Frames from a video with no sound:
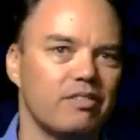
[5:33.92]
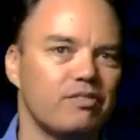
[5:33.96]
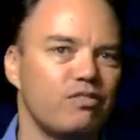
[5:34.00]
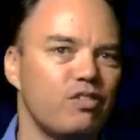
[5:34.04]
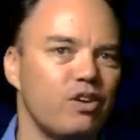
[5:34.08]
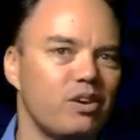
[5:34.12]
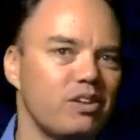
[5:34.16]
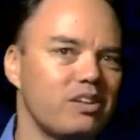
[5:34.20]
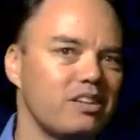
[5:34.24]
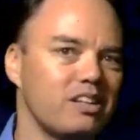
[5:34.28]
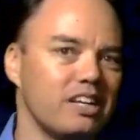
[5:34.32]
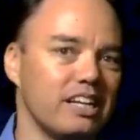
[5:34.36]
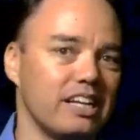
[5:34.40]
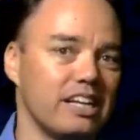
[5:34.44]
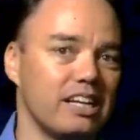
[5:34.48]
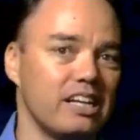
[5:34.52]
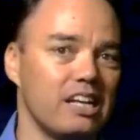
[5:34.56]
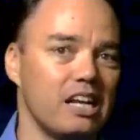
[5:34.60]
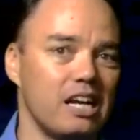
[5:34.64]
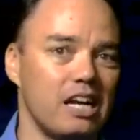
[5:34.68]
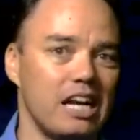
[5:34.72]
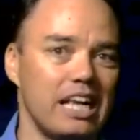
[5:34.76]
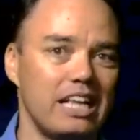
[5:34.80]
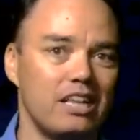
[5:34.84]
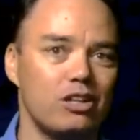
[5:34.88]
Firstly,
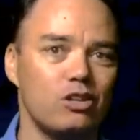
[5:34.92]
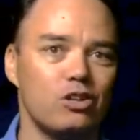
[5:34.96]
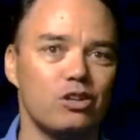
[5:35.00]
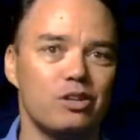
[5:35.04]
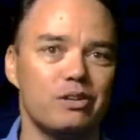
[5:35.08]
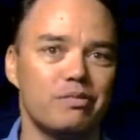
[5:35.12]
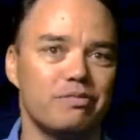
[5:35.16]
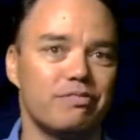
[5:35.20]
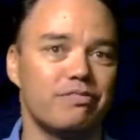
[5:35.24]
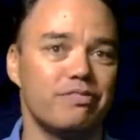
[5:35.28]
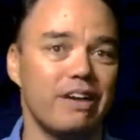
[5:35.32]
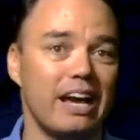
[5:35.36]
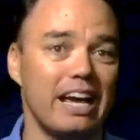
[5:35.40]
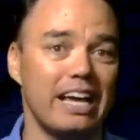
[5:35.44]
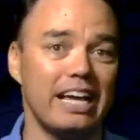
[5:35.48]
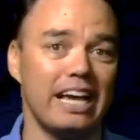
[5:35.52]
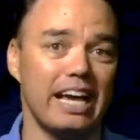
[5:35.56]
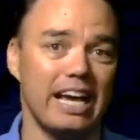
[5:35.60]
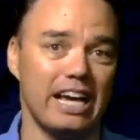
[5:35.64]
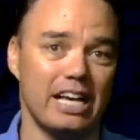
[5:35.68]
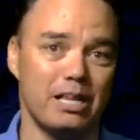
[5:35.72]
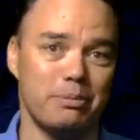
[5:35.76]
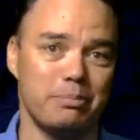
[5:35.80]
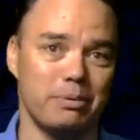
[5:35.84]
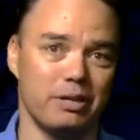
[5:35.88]
let's look at fake
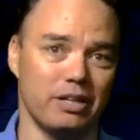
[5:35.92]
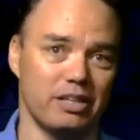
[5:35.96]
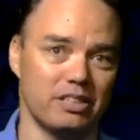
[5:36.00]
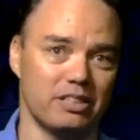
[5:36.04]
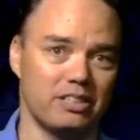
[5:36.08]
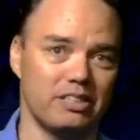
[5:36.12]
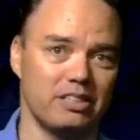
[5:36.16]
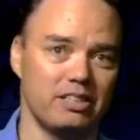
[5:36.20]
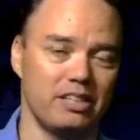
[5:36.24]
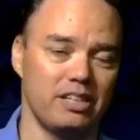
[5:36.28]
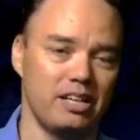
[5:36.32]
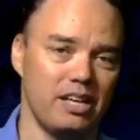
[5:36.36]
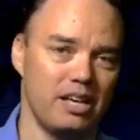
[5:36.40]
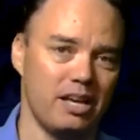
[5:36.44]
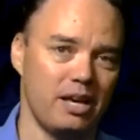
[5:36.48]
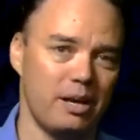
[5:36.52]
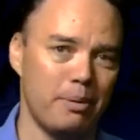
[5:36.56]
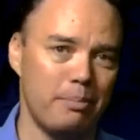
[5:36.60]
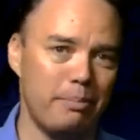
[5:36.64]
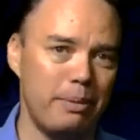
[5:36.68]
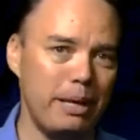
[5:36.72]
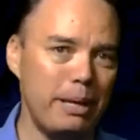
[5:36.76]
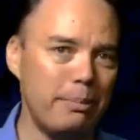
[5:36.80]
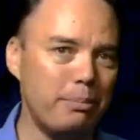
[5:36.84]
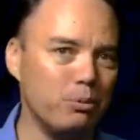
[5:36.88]
experts.
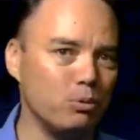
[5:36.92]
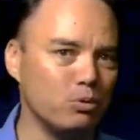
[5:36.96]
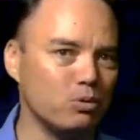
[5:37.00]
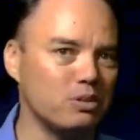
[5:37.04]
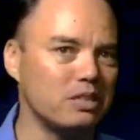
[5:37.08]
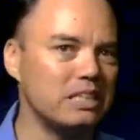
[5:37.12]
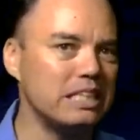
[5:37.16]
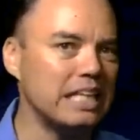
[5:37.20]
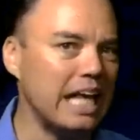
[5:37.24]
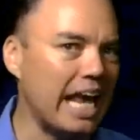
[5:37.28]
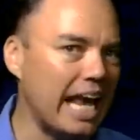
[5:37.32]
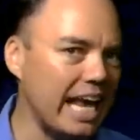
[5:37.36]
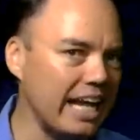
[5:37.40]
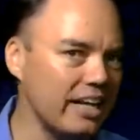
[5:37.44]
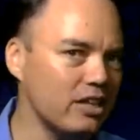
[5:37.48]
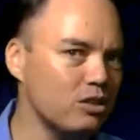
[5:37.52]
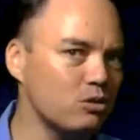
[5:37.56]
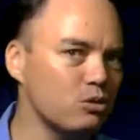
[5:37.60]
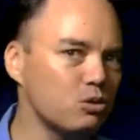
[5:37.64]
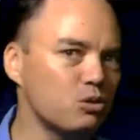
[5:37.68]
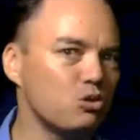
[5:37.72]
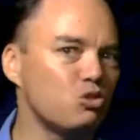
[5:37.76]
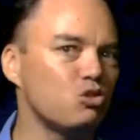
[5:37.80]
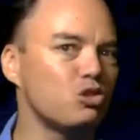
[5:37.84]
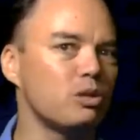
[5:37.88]
People tend
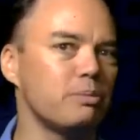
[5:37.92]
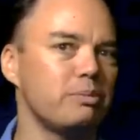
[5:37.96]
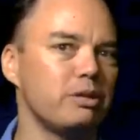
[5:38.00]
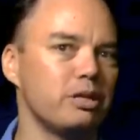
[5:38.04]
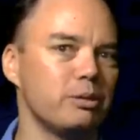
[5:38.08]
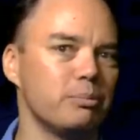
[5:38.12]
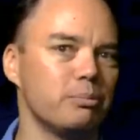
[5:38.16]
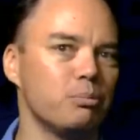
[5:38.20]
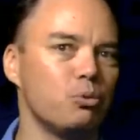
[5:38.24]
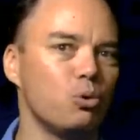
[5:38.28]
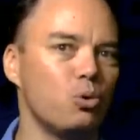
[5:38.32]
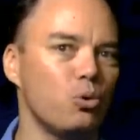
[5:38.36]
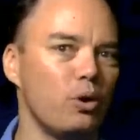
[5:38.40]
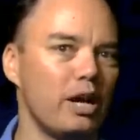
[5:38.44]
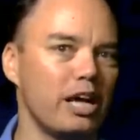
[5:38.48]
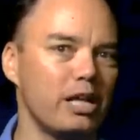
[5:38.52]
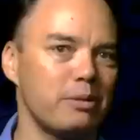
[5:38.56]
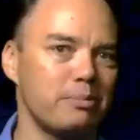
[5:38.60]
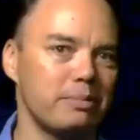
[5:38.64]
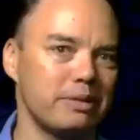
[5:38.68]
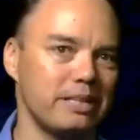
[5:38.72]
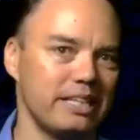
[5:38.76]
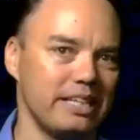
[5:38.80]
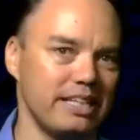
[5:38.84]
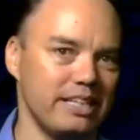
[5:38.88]
to attribute more
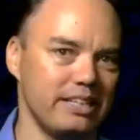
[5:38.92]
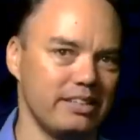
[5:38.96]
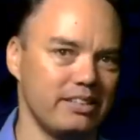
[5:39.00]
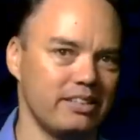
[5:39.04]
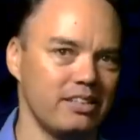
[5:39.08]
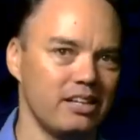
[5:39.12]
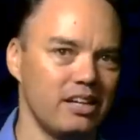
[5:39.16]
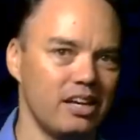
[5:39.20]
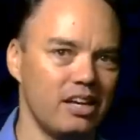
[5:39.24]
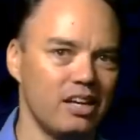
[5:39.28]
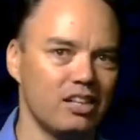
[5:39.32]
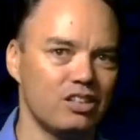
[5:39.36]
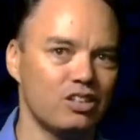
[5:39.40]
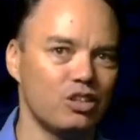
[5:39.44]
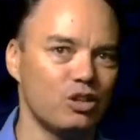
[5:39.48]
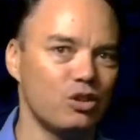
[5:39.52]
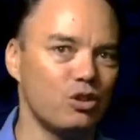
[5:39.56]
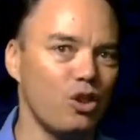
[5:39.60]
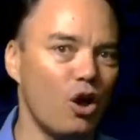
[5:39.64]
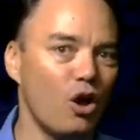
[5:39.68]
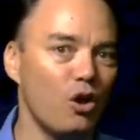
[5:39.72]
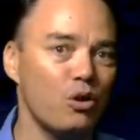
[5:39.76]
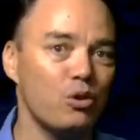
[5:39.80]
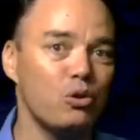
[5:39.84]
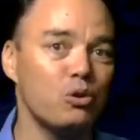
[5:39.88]
expertise to
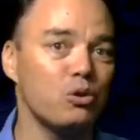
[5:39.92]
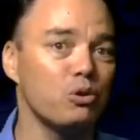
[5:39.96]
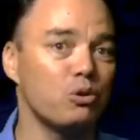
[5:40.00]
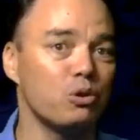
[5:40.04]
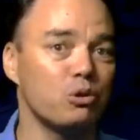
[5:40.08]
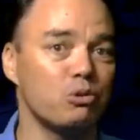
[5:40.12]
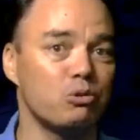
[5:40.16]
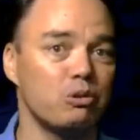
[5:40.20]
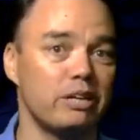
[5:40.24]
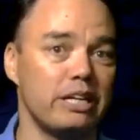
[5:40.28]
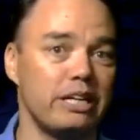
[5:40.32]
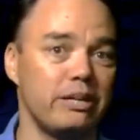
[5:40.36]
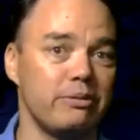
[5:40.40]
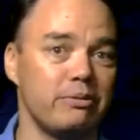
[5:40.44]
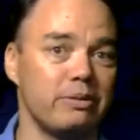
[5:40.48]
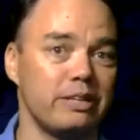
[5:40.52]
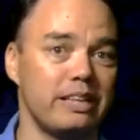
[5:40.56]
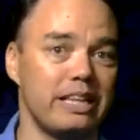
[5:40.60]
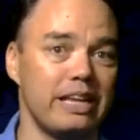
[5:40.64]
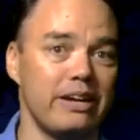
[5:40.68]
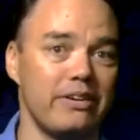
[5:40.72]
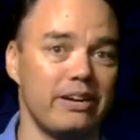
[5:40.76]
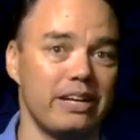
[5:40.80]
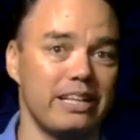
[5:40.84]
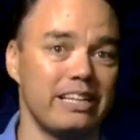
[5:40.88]
those who agree with
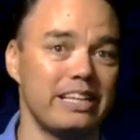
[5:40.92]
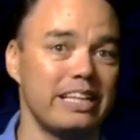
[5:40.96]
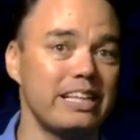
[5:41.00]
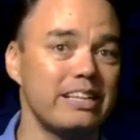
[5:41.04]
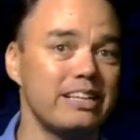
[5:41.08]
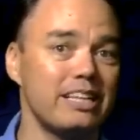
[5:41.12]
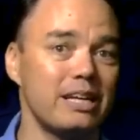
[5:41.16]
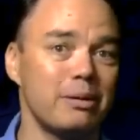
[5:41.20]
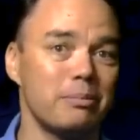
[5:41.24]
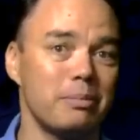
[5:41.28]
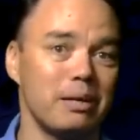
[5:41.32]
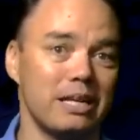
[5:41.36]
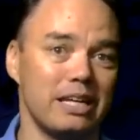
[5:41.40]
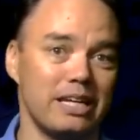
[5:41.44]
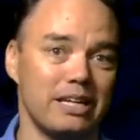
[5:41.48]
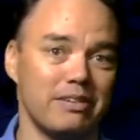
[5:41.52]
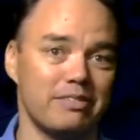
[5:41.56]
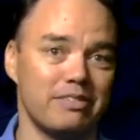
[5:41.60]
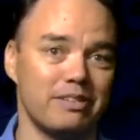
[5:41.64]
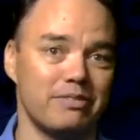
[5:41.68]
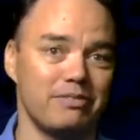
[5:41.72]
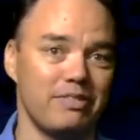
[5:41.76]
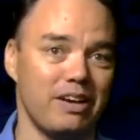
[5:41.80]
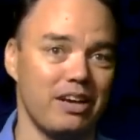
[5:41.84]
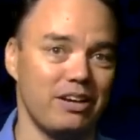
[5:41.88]
their existing
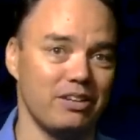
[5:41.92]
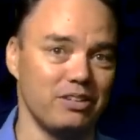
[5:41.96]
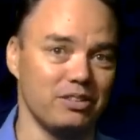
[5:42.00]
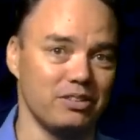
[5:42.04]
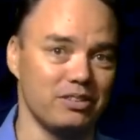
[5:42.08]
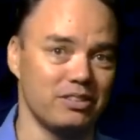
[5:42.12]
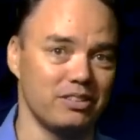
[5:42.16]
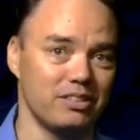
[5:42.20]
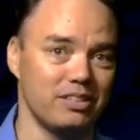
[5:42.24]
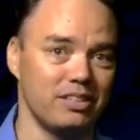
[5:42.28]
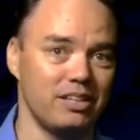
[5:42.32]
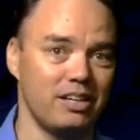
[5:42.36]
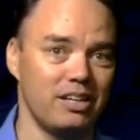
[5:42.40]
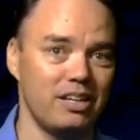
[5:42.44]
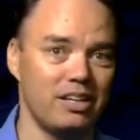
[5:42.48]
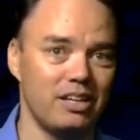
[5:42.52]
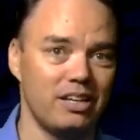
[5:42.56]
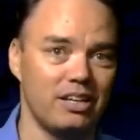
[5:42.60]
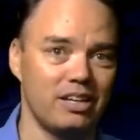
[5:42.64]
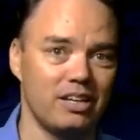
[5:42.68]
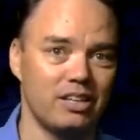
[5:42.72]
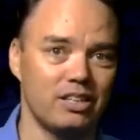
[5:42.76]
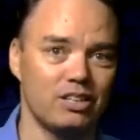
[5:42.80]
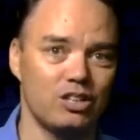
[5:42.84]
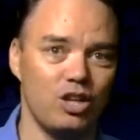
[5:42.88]
beliefs and values.
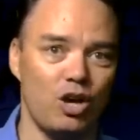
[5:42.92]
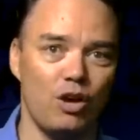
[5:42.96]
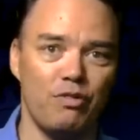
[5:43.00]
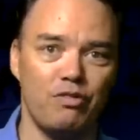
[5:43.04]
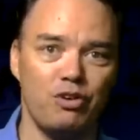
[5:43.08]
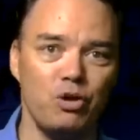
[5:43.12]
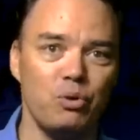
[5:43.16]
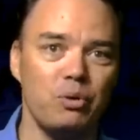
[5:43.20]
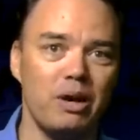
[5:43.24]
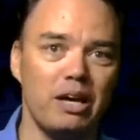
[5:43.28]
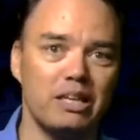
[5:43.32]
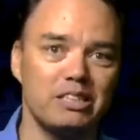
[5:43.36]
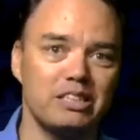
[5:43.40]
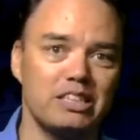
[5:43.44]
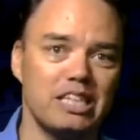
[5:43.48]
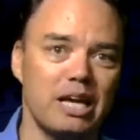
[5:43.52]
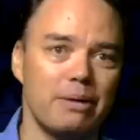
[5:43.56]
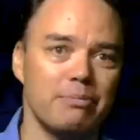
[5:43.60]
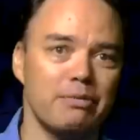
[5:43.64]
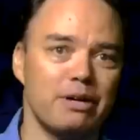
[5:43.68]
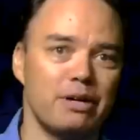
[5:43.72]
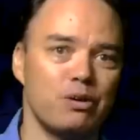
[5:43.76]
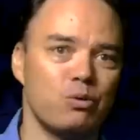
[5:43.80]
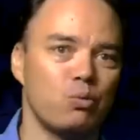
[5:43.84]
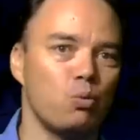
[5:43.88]
So if you ask
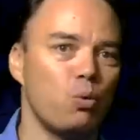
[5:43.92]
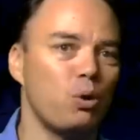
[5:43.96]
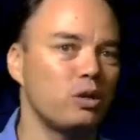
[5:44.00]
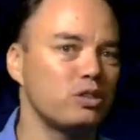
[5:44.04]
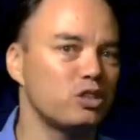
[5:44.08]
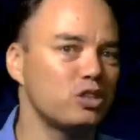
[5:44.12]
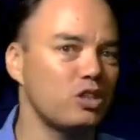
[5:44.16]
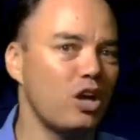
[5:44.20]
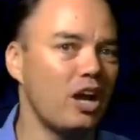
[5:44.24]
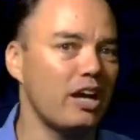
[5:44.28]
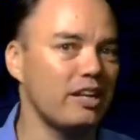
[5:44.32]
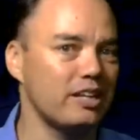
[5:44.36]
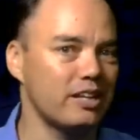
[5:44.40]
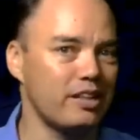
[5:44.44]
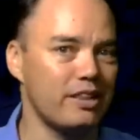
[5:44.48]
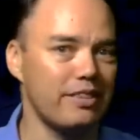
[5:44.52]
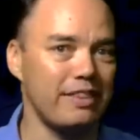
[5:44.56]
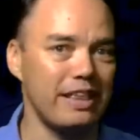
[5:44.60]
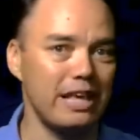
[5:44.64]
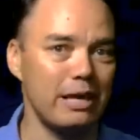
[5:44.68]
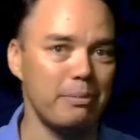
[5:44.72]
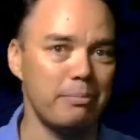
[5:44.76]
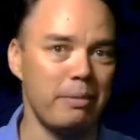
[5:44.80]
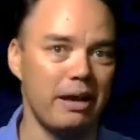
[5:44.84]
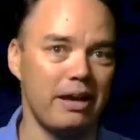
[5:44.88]
someone what scientists
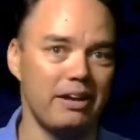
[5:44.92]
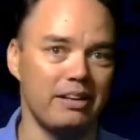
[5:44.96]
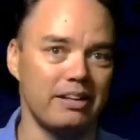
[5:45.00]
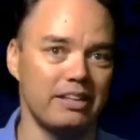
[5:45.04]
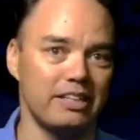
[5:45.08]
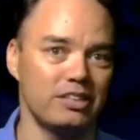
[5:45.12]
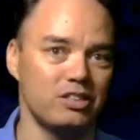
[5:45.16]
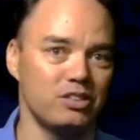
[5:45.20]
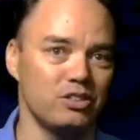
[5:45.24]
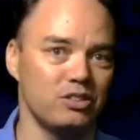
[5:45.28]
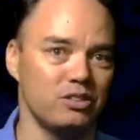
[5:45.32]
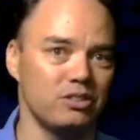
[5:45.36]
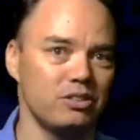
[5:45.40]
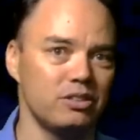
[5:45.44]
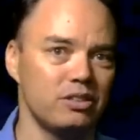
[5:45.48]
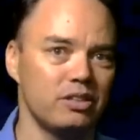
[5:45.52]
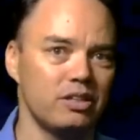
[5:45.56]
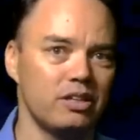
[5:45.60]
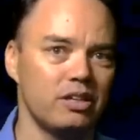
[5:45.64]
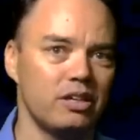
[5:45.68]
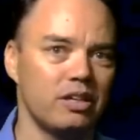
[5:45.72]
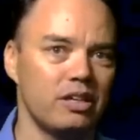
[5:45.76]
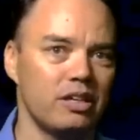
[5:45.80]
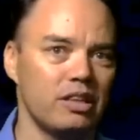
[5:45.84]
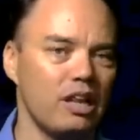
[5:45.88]
think about an issue,
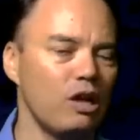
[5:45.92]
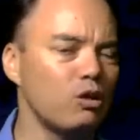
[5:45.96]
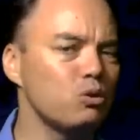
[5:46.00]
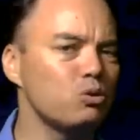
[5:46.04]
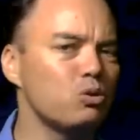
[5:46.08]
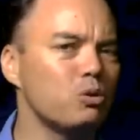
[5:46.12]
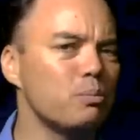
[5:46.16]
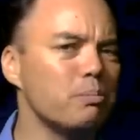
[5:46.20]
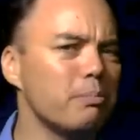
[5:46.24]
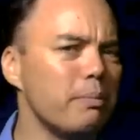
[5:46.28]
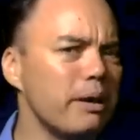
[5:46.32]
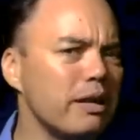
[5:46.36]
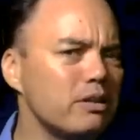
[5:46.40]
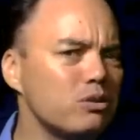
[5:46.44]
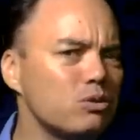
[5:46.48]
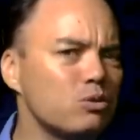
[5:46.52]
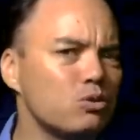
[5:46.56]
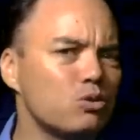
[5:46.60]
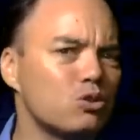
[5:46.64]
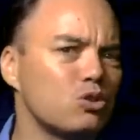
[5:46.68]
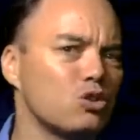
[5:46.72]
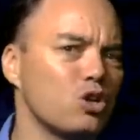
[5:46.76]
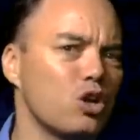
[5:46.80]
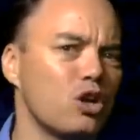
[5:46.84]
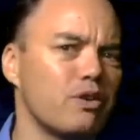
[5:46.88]
they'll do a mental
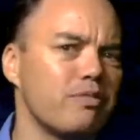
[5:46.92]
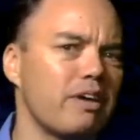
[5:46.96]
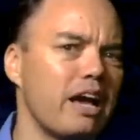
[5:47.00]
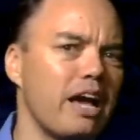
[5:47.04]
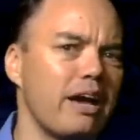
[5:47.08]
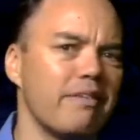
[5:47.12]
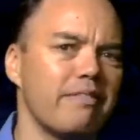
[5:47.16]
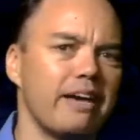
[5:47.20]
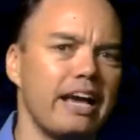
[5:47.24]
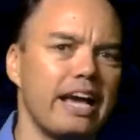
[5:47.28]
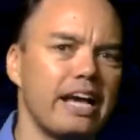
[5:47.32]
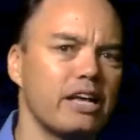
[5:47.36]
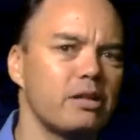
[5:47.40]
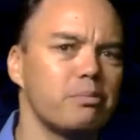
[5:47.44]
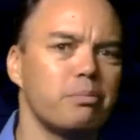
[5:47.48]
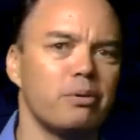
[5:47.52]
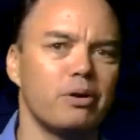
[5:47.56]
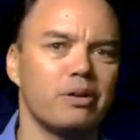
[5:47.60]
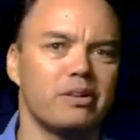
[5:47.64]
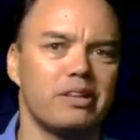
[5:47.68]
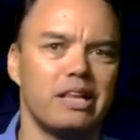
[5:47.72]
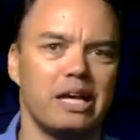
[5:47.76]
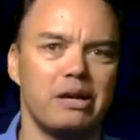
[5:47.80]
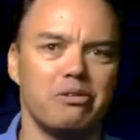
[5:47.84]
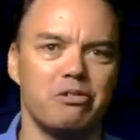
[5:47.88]
survey of
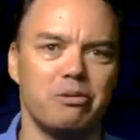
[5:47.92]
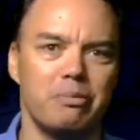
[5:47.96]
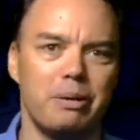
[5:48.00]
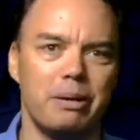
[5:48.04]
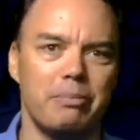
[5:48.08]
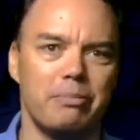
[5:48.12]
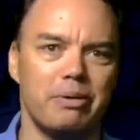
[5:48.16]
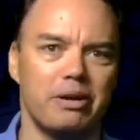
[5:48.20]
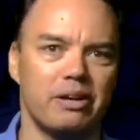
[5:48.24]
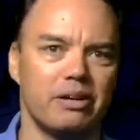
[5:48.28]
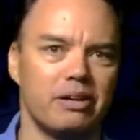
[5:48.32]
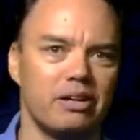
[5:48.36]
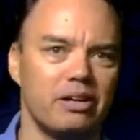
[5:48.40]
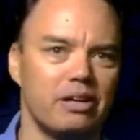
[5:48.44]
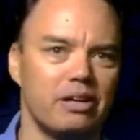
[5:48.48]
experts they remember.